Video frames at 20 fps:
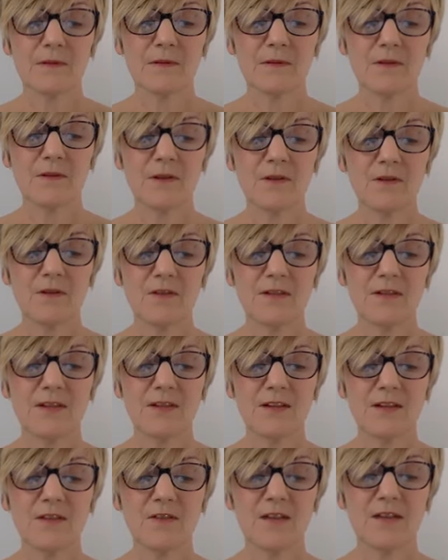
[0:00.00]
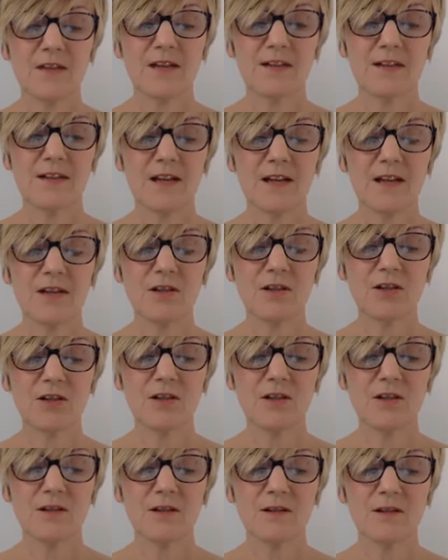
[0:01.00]
Noticing if any
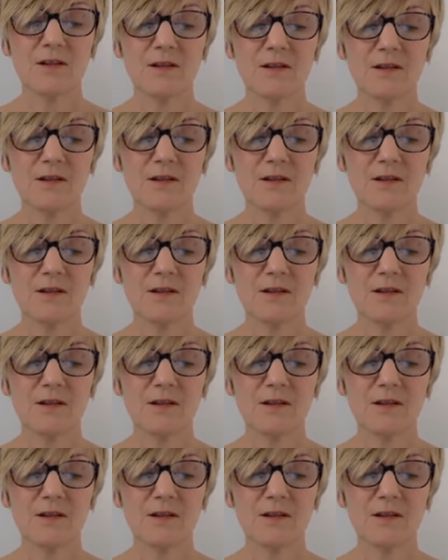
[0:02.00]
tension